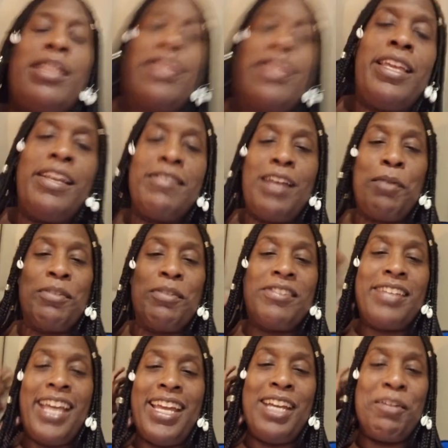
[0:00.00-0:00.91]
things I was
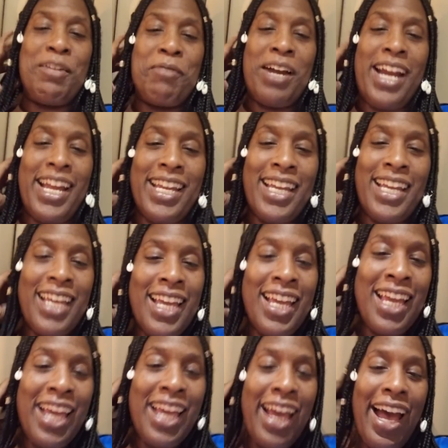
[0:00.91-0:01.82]
saying, right?
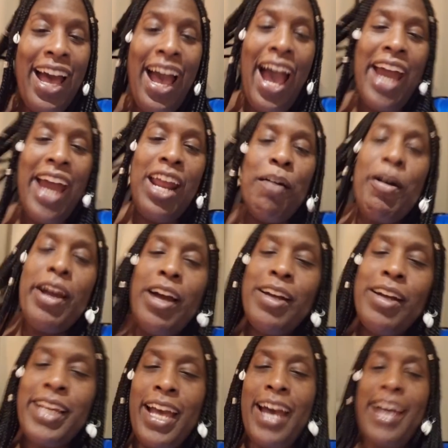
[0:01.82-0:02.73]
And I'm like,
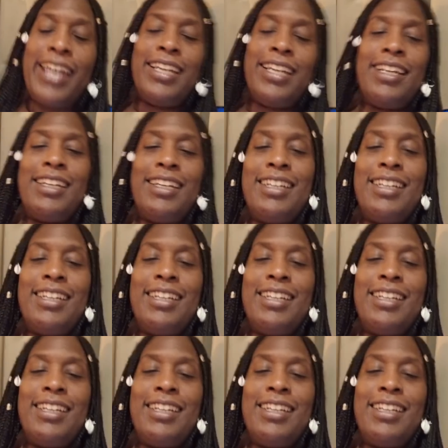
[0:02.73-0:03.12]
okay,